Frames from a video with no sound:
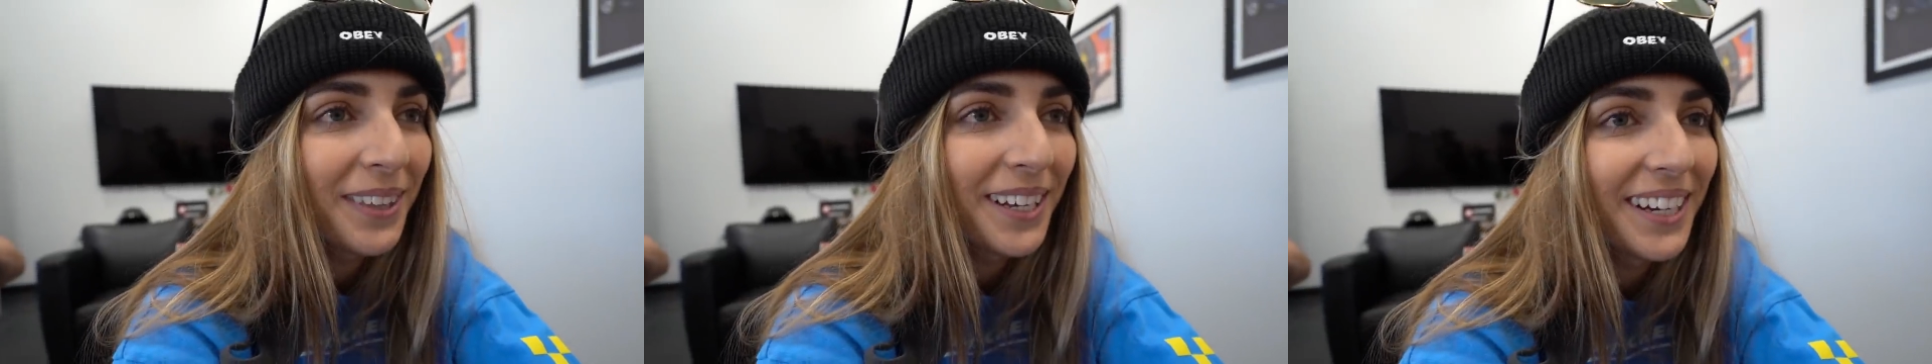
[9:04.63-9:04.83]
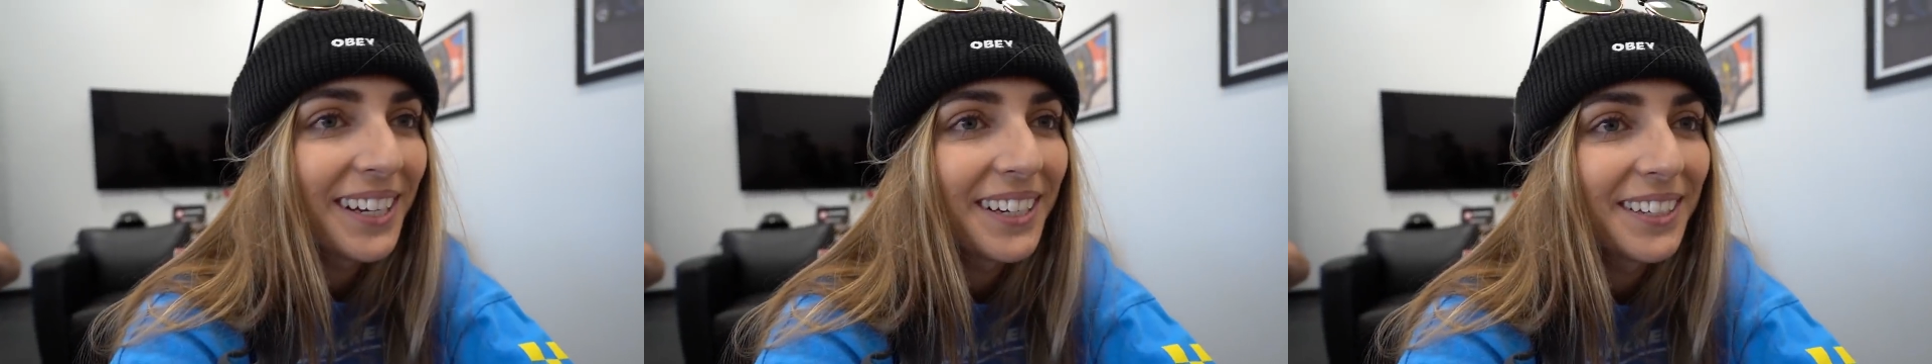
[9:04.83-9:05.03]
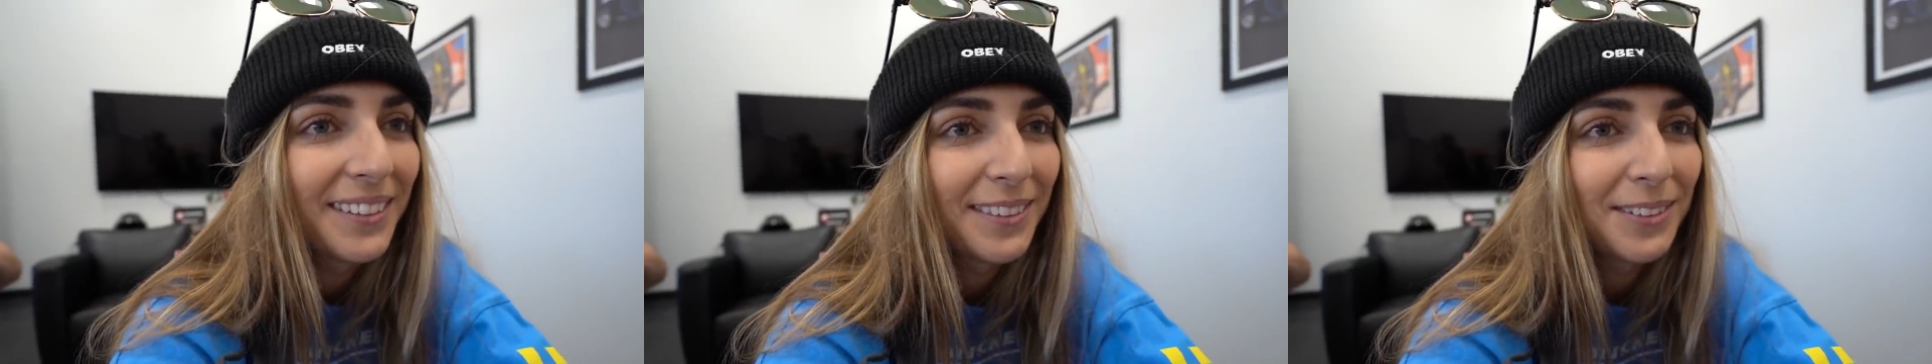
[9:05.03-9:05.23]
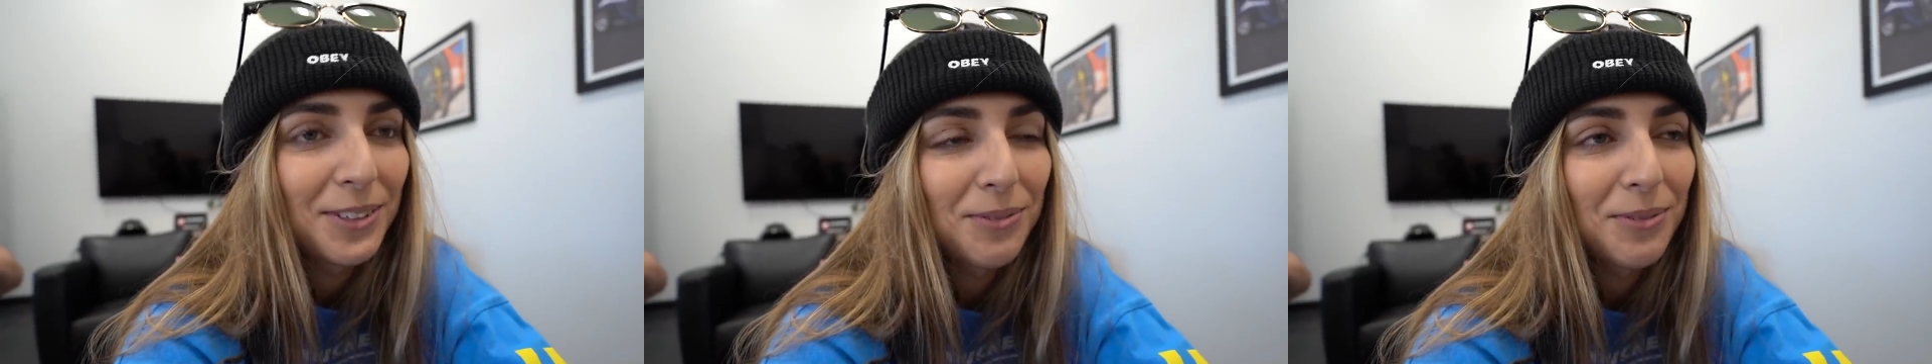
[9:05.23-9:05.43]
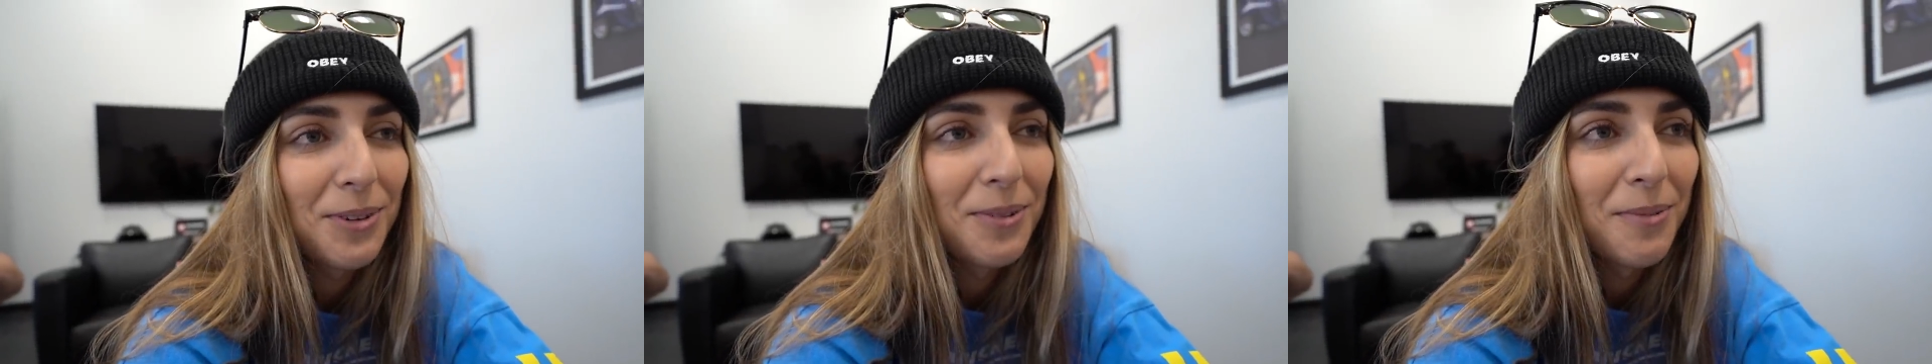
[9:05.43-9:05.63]
that
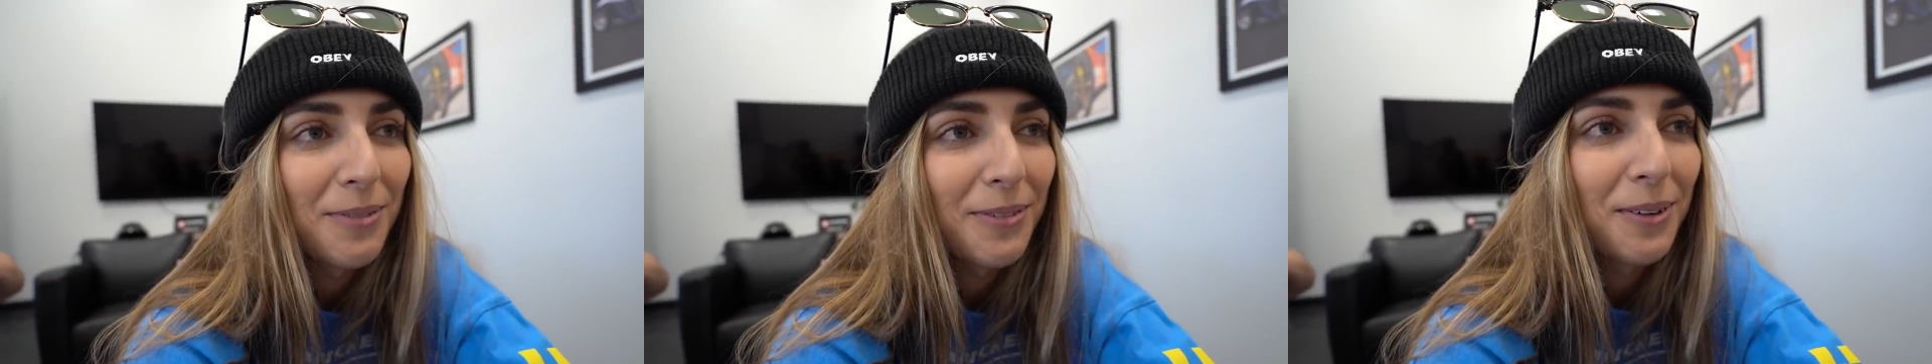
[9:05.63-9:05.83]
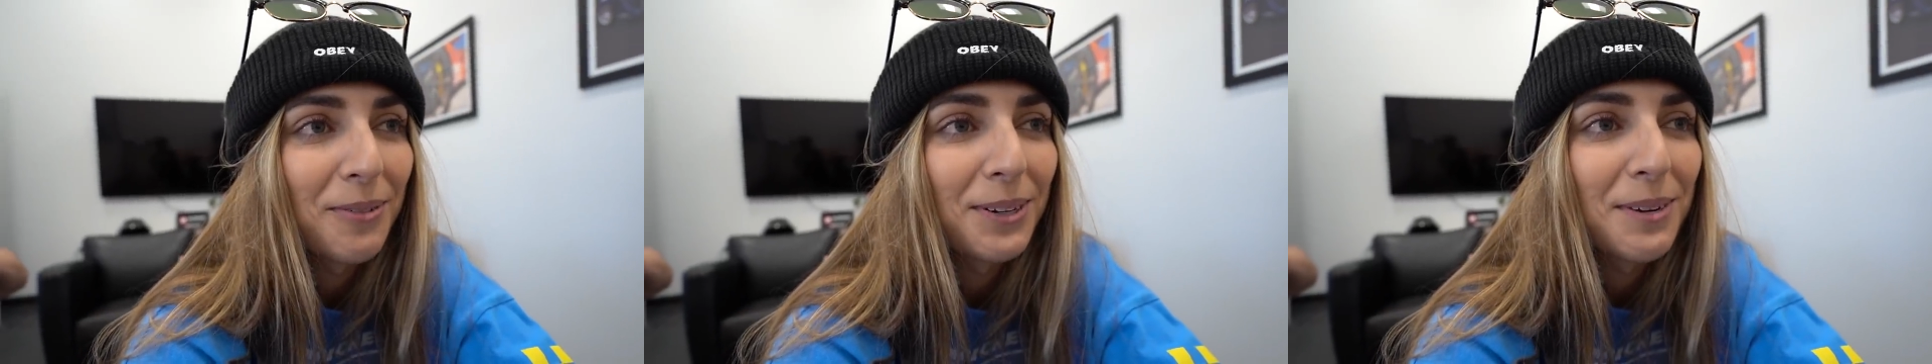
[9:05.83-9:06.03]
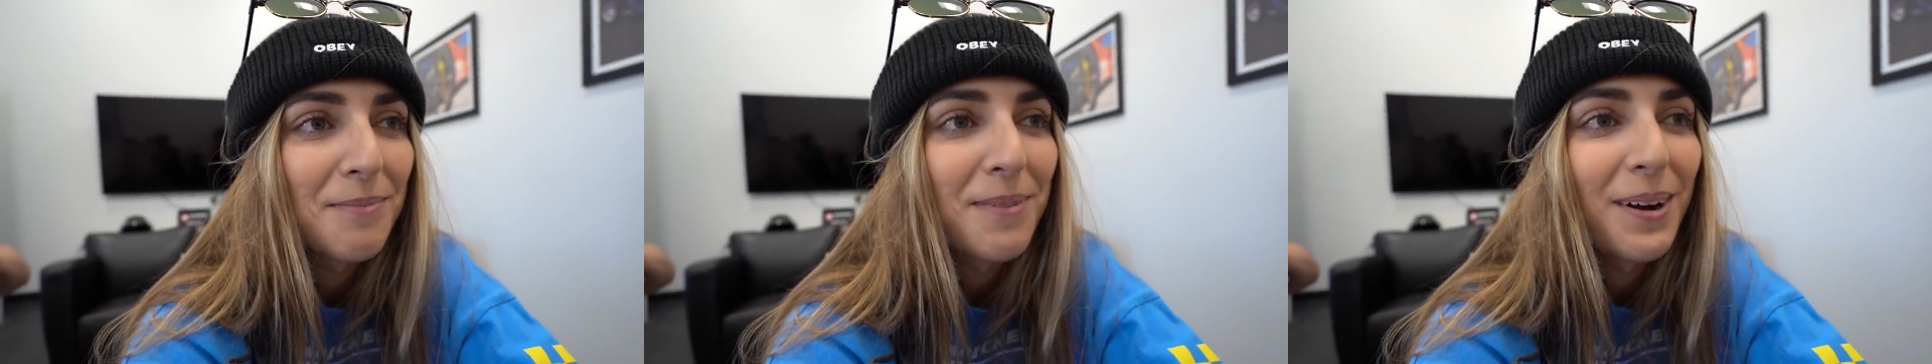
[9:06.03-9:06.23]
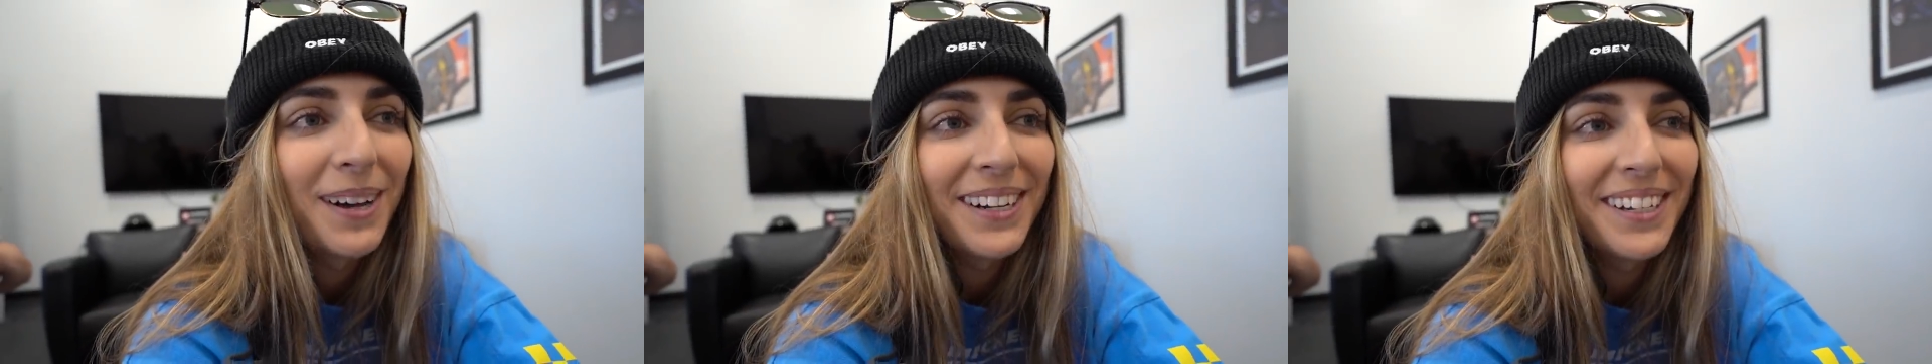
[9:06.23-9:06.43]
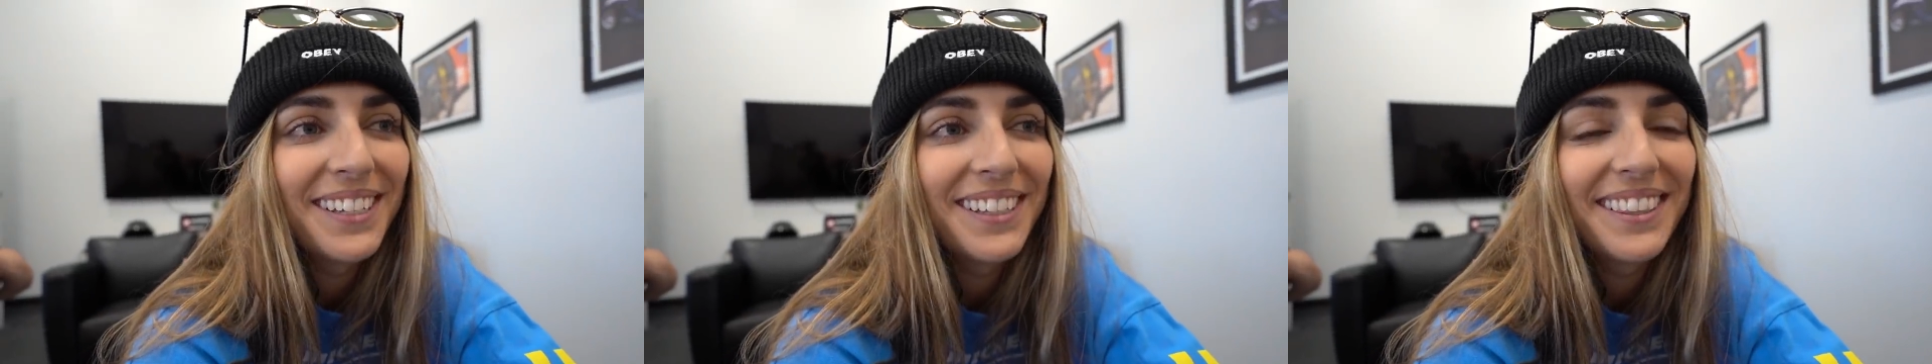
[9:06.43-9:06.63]
there's room if I want to
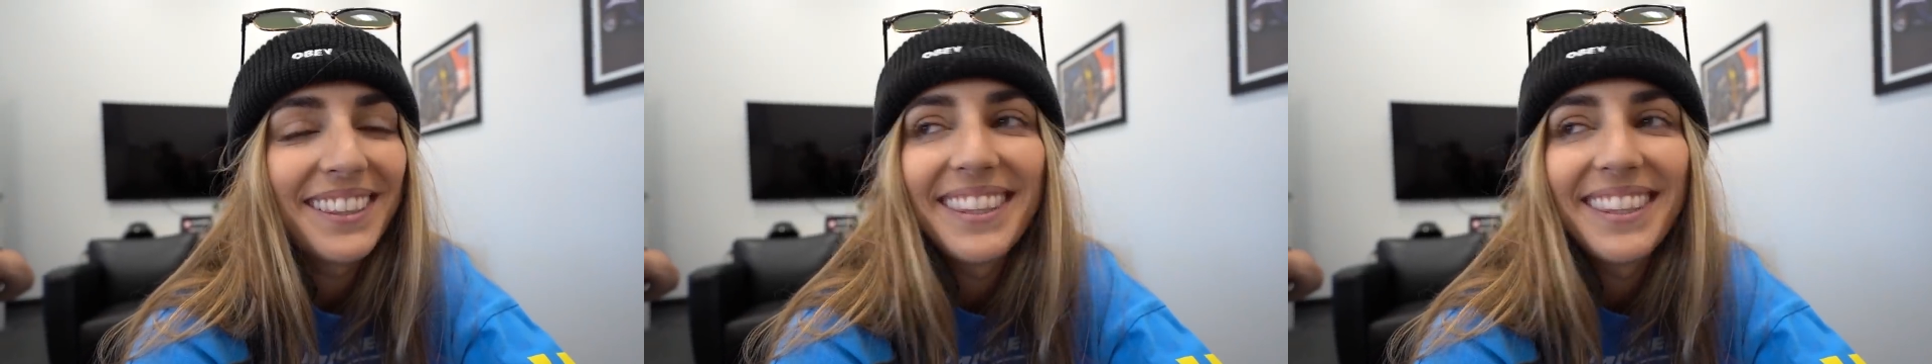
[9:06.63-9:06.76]
mod it,